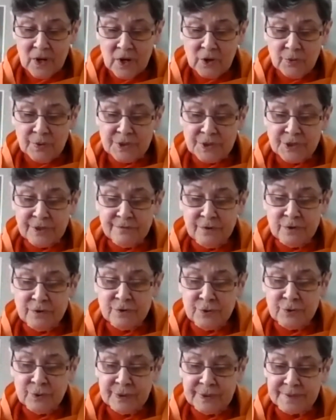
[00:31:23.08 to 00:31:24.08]
Christopher
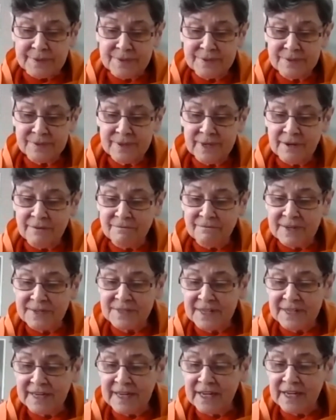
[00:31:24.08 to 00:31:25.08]
Zoukis, an
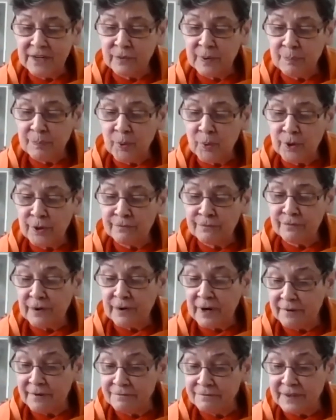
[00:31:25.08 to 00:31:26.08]
investigative reporter for
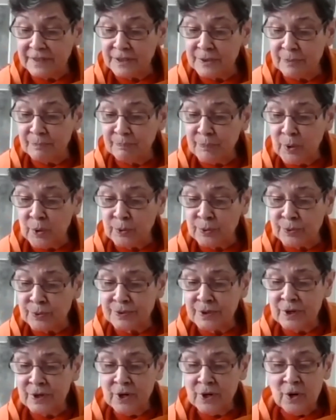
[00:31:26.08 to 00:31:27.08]
Huffington Post,
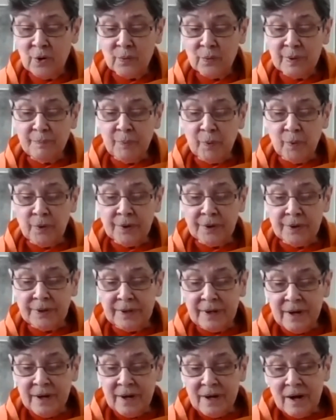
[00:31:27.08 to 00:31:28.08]

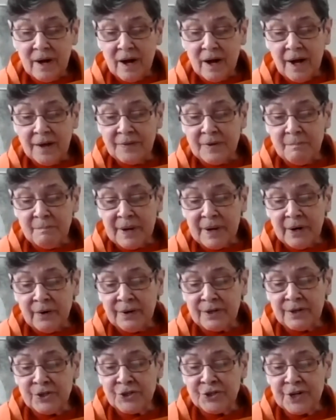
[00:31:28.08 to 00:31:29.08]
reported on the
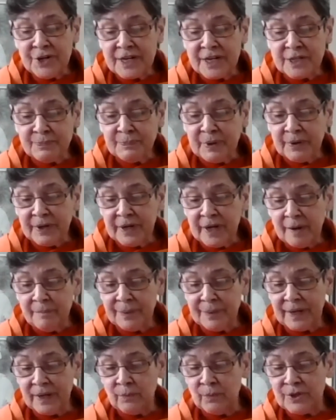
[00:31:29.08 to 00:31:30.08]
Marin Shakespeare
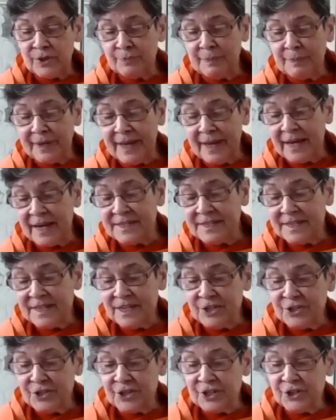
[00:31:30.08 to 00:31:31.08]
Company, which began
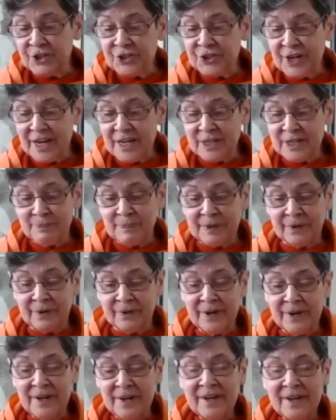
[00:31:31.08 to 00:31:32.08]
teaching Shakespeare
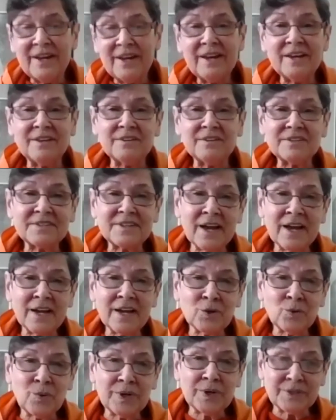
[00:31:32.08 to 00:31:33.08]
in the
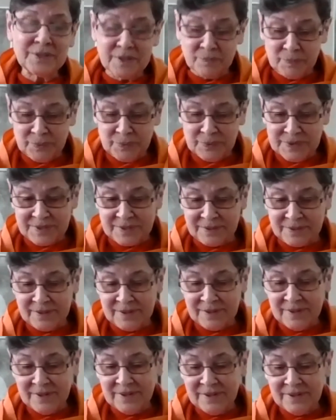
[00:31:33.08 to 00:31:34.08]
San Quentin prison
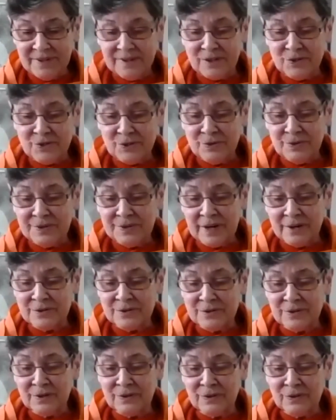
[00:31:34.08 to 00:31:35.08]
in
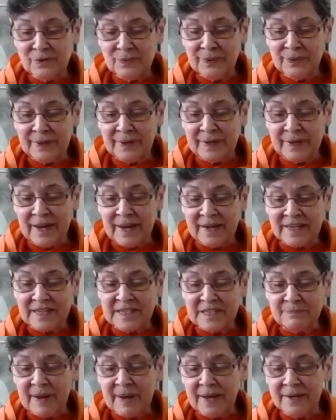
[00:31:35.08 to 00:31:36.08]
2003 and
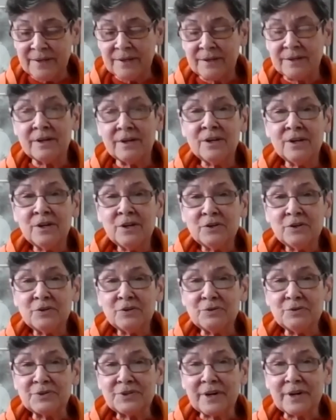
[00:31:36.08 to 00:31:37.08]
expanded
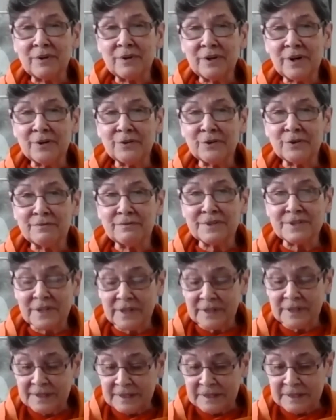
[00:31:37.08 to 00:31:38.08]
to several other
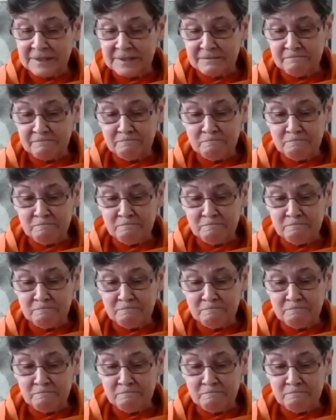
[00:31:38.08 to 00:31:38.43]
facilities.